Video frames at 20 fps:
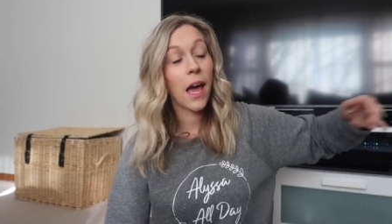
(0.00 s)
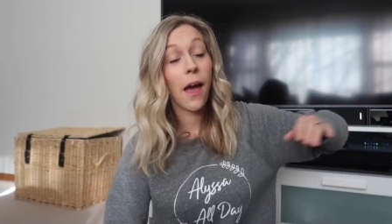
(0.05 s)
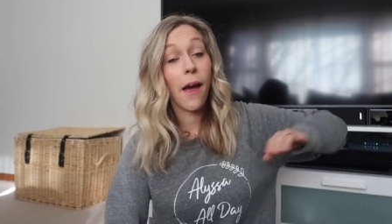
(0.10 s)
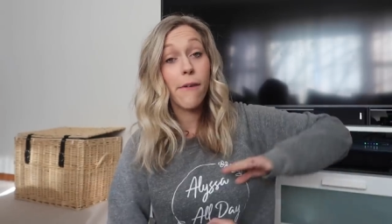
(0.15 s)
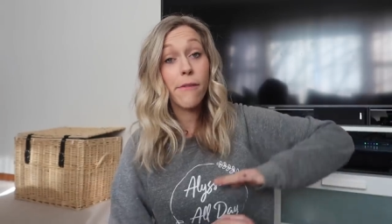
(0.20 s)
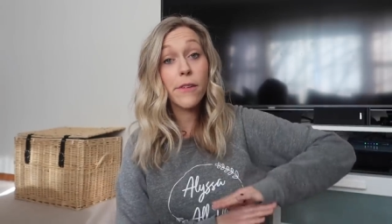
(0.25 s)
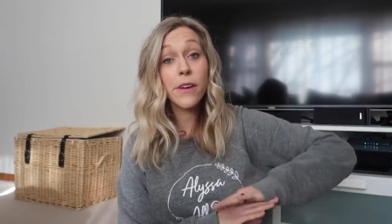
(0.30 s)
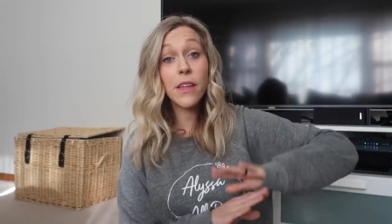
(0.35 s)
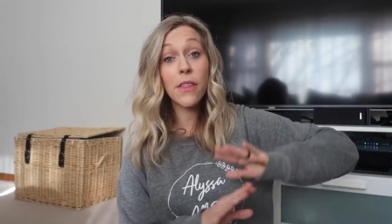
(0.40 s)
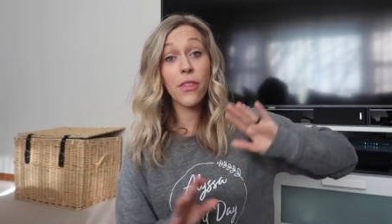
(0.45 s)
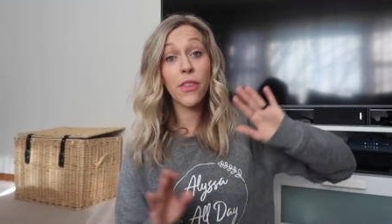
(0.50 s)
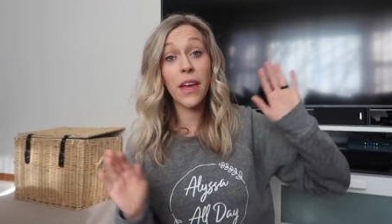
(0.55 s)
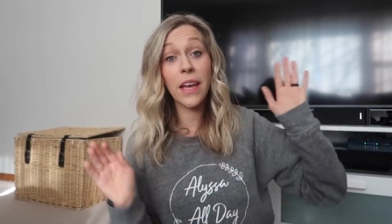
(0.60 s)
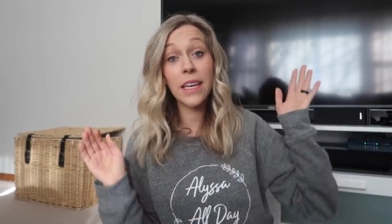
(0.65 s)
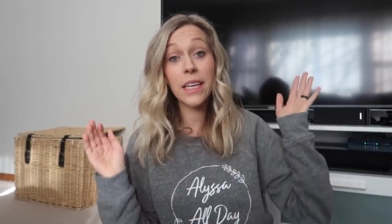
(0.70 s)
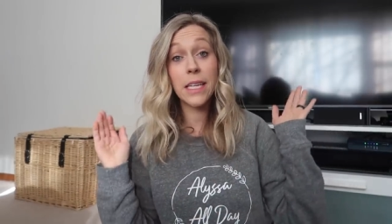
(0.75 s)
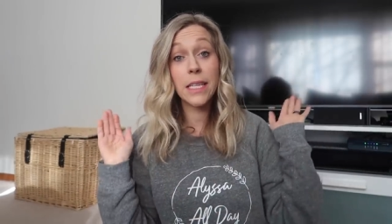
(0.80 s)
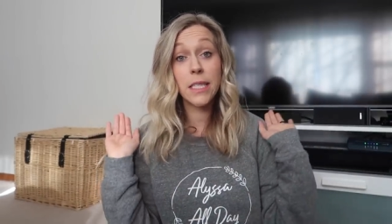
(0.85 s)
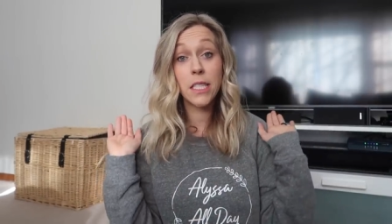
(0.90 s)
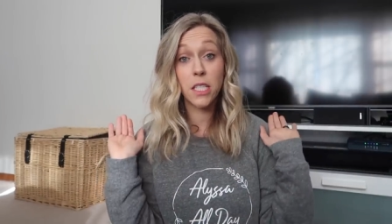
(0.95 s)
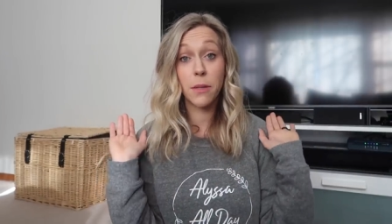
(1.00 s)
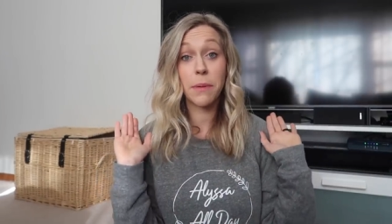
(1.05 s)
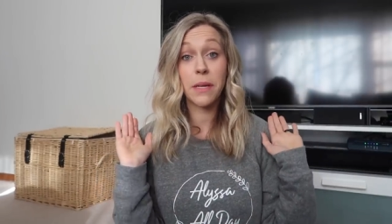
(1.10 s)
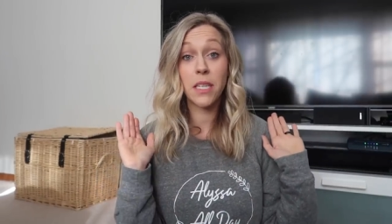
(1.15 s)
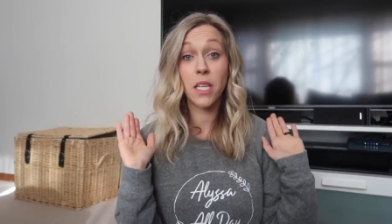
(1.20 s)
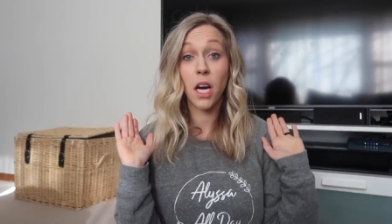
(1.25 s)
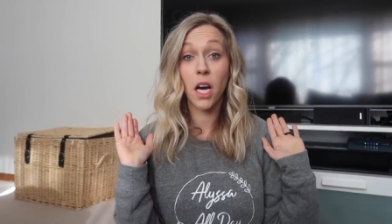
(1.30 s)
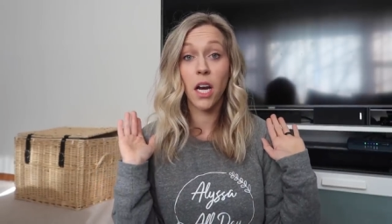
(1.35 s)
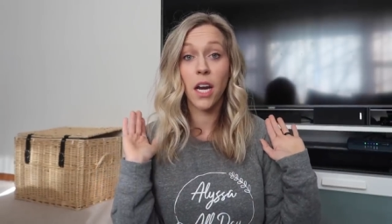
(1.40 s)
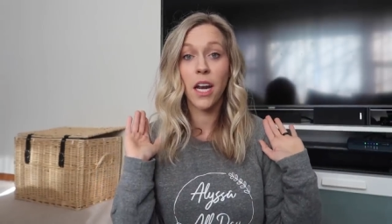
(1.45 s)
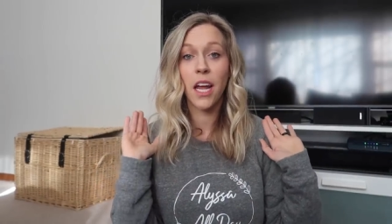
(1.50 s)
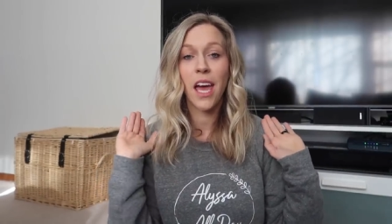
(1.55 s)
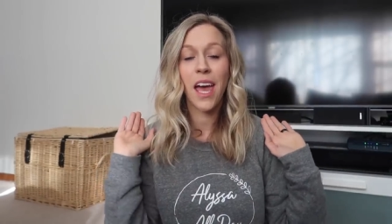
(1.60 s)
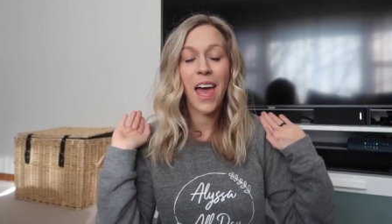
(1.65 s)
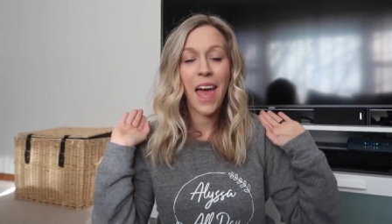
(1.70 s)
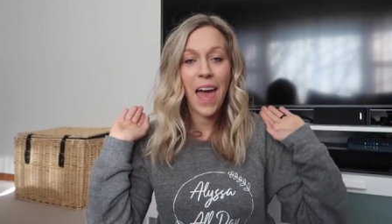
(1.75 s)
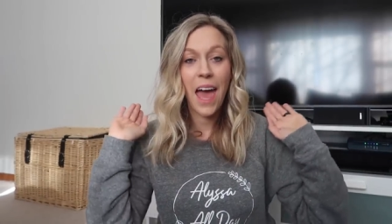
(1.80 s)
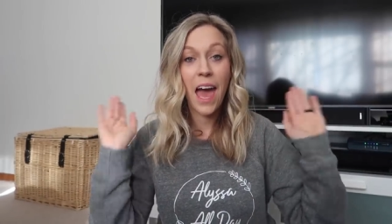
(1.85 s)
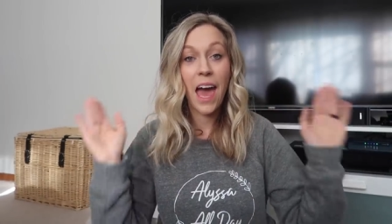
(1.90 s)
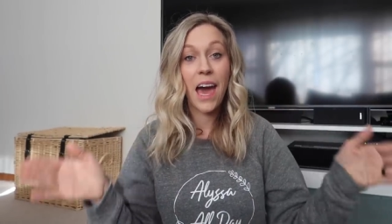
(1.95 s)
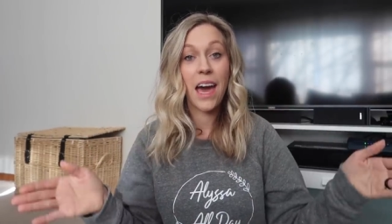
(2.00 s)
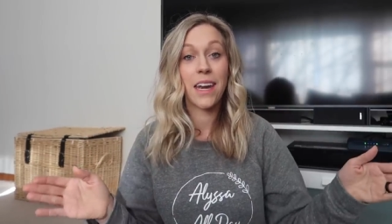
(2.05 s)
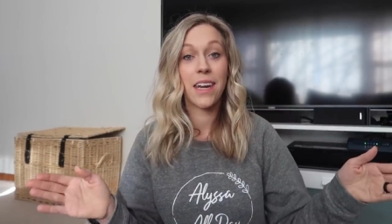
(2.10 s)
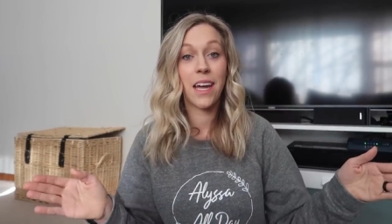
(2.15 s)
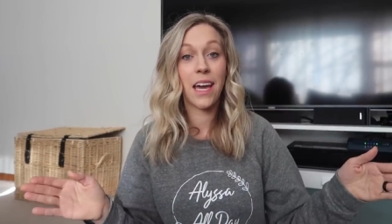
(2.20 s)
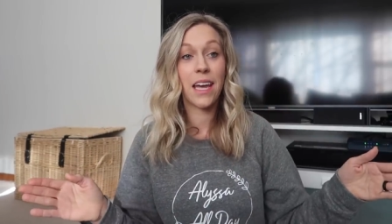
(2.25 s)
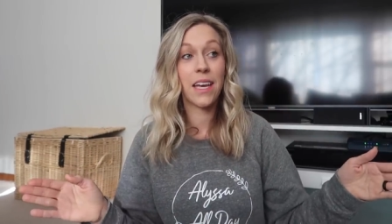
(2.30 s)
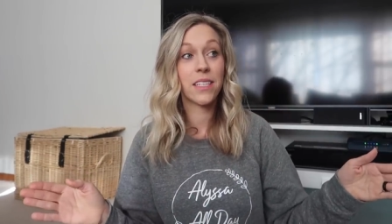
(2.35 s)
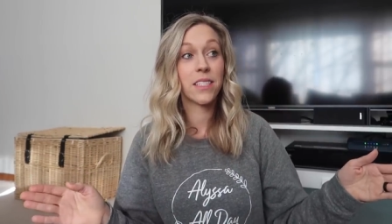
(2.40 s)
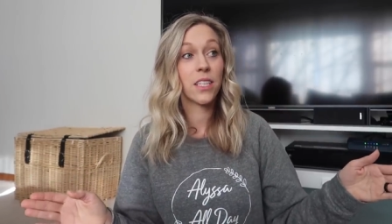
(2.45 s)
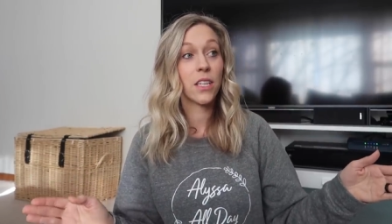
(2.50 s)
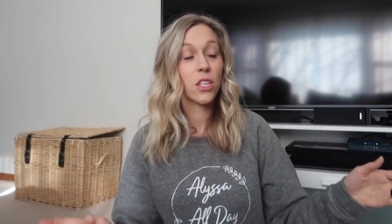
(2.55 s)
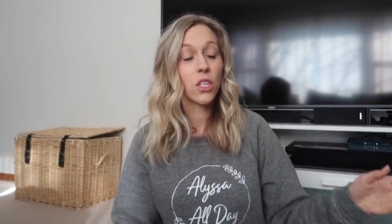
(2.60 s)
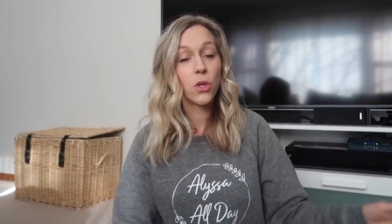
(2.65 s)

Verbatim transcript: Everything needs to be done at night.